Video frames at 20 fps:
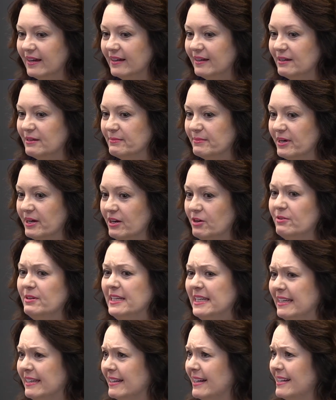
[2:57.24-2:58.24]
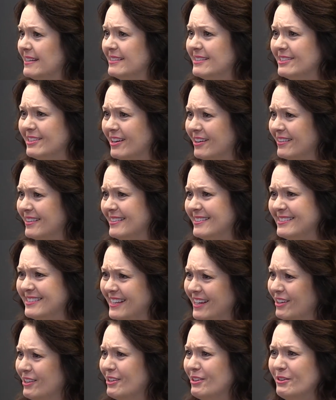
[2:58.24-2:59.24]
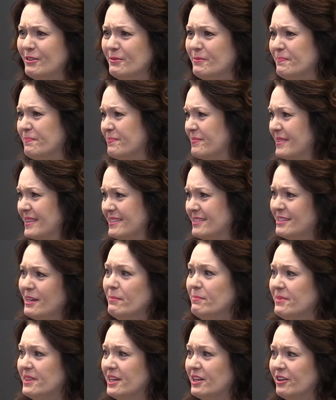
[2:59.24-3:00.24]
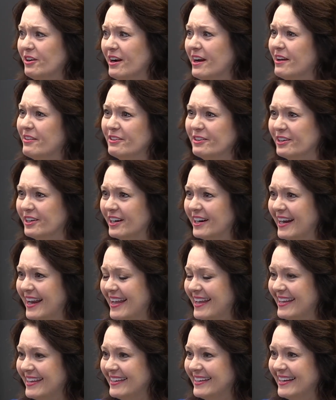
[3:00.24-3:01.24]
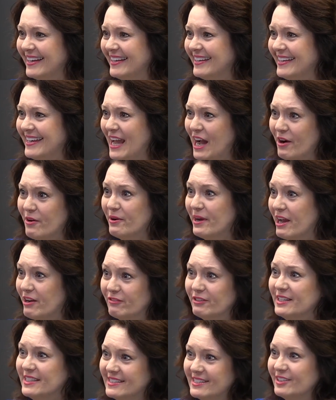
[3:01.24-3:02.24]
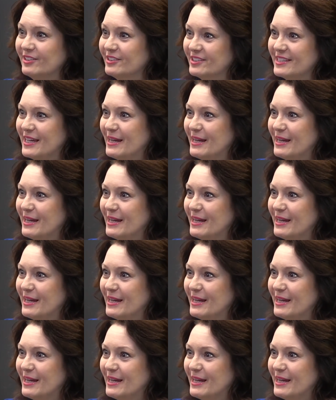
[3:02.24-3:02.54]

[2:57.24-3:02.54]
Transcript: oh, Anita, I saw this yellow something or other, and now every single